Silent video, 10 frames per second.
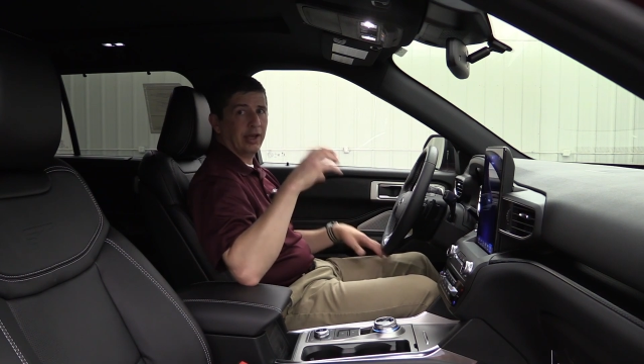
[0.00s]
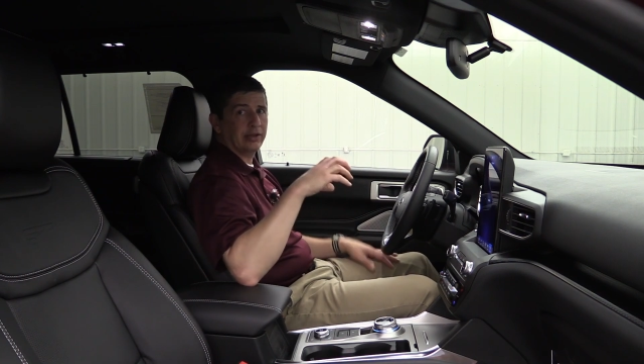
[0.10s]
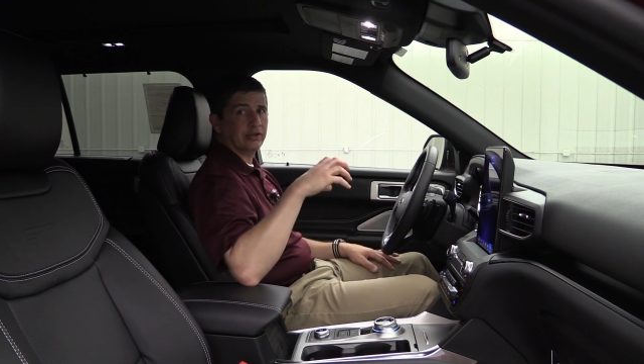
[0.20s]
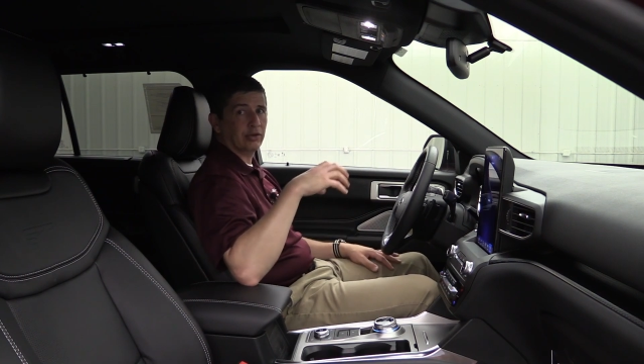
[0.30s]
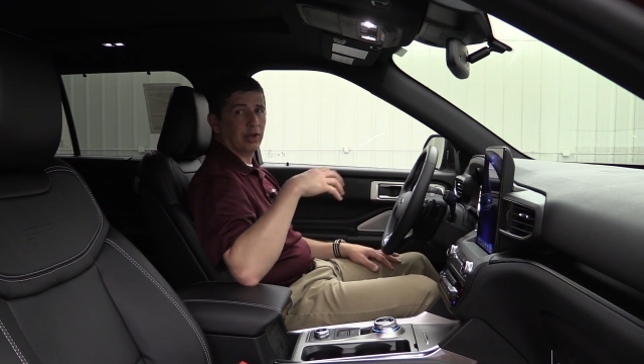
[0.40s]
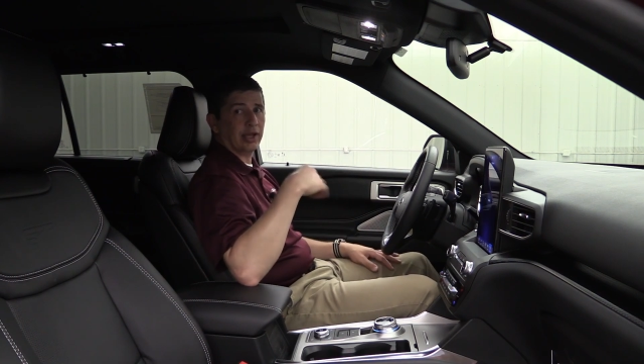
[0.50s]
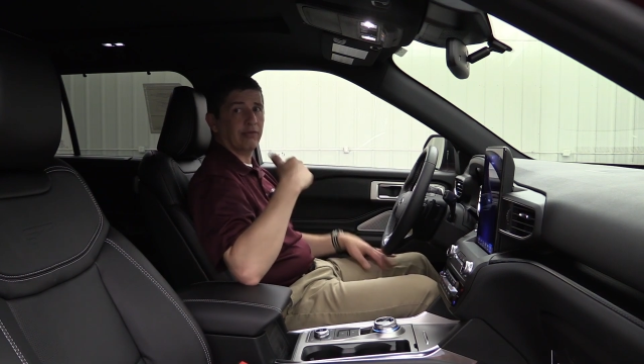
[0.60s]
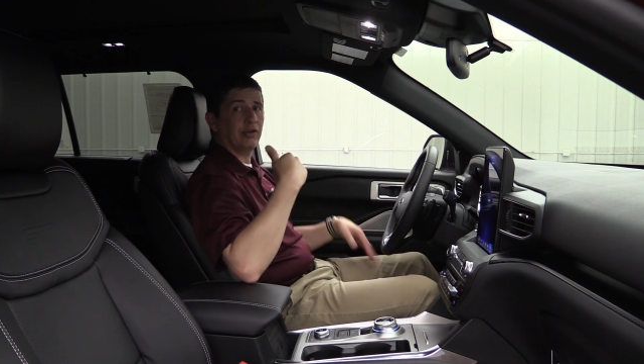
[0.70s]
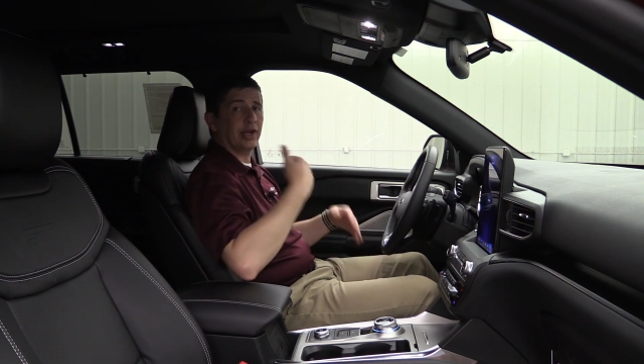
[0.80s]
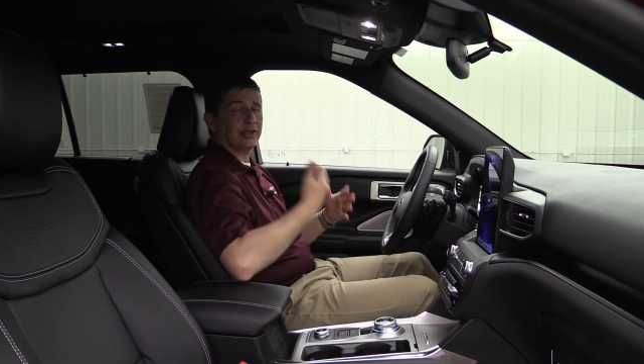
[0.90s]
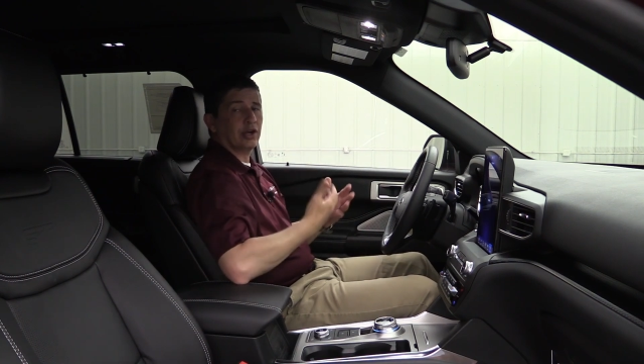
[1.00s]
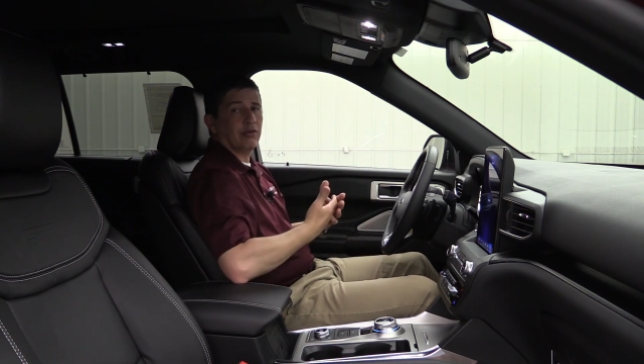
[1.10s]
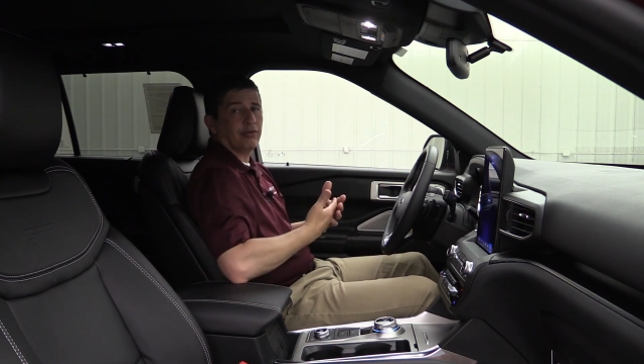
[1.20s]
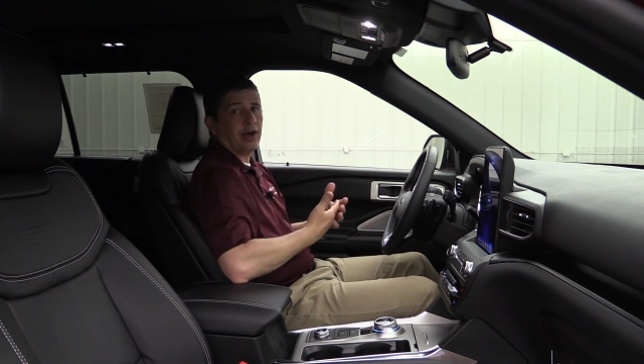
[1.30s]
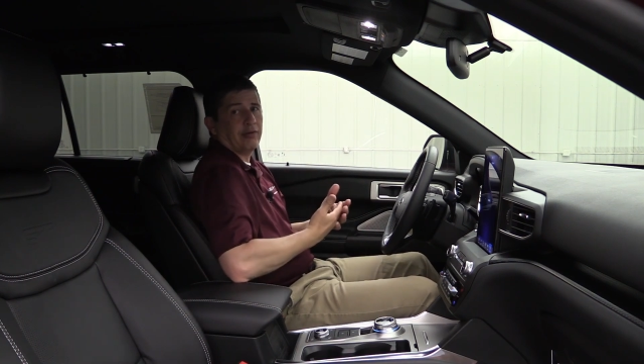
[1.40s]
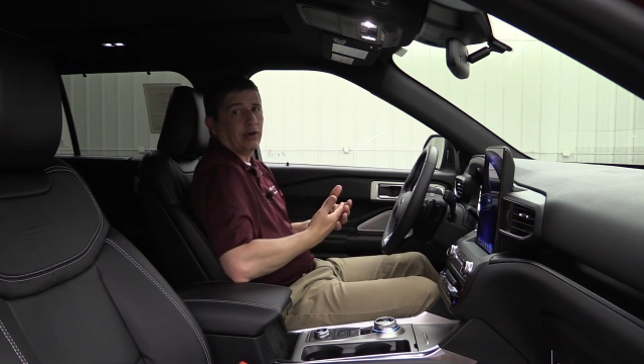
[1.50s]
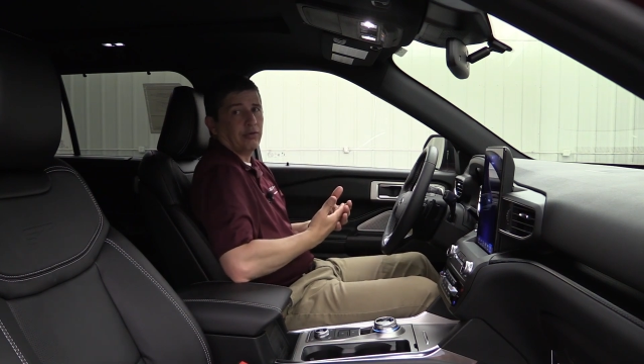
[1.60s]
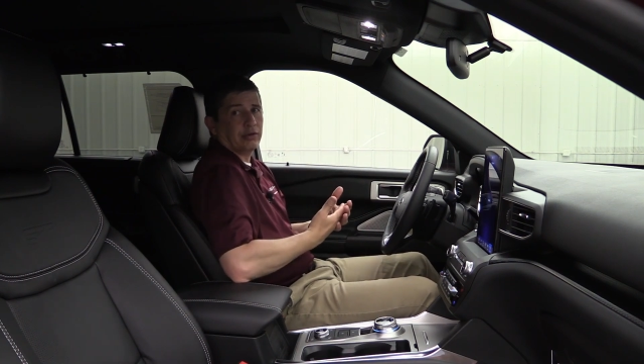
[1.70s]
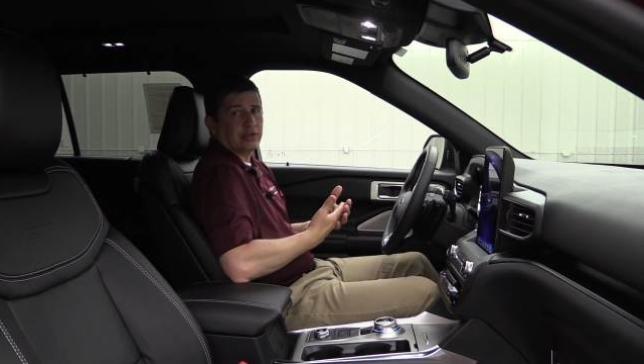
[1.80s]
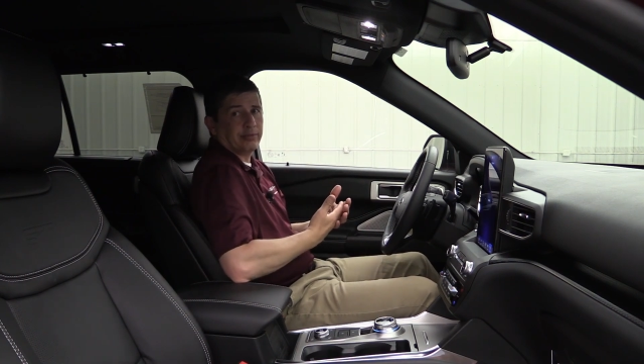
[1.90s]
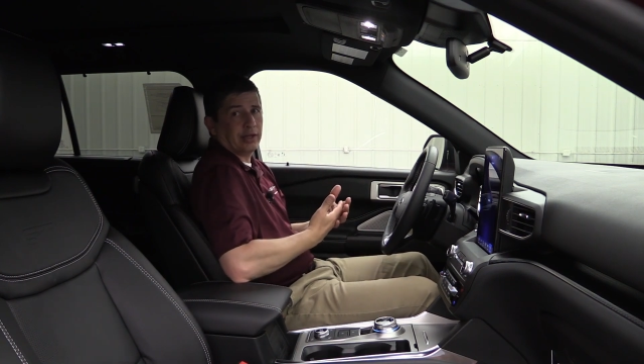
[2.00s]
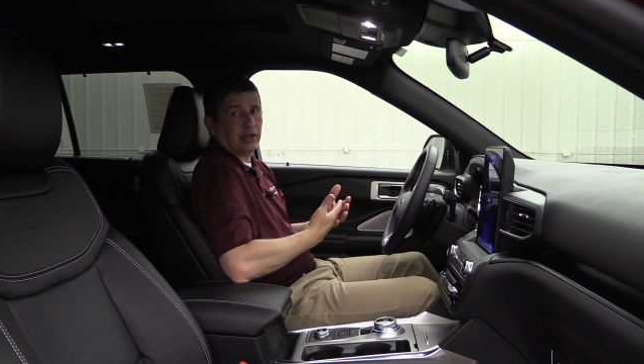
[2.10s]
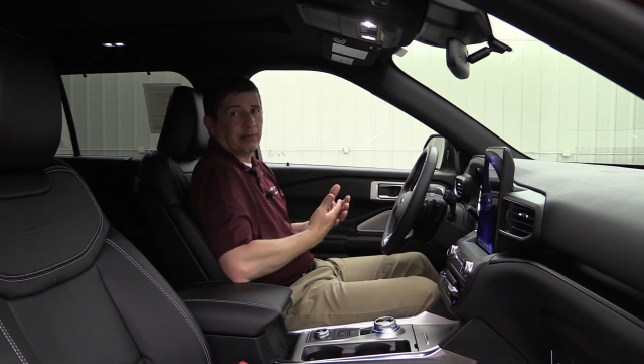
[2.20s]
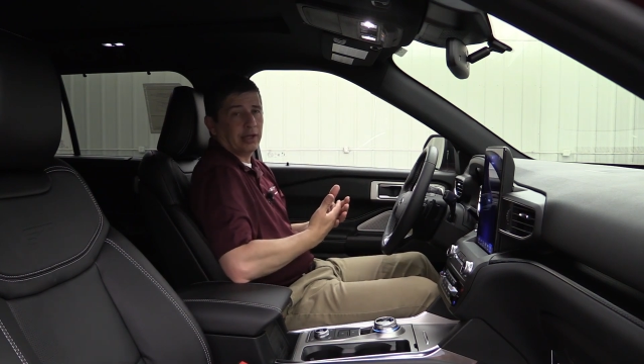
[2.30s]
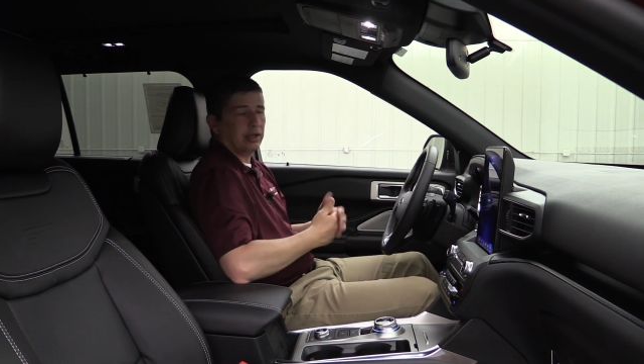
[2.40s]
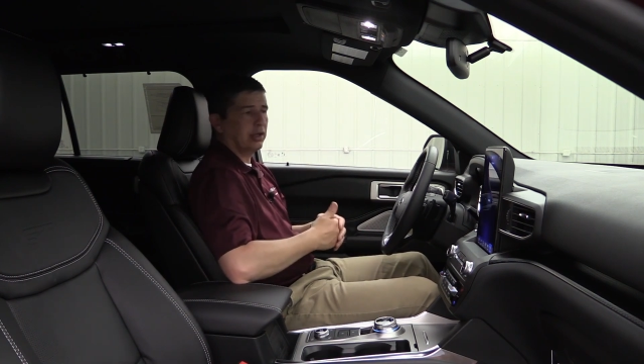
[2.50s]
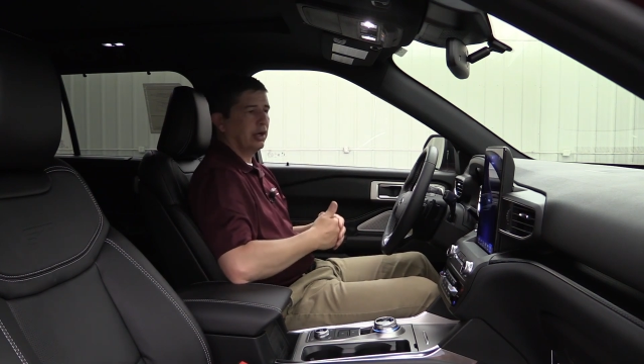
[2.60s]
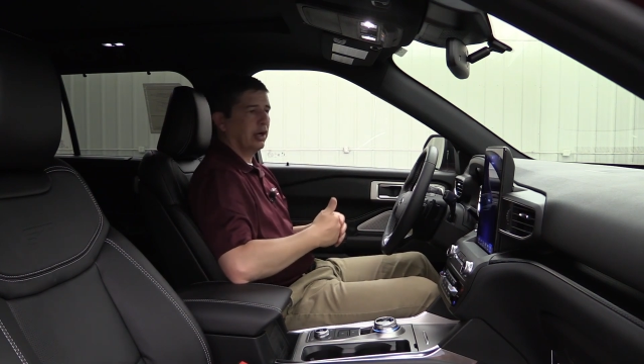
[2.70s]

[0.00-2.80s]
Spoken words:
And so, like, if you like to go 5 over the speed limit,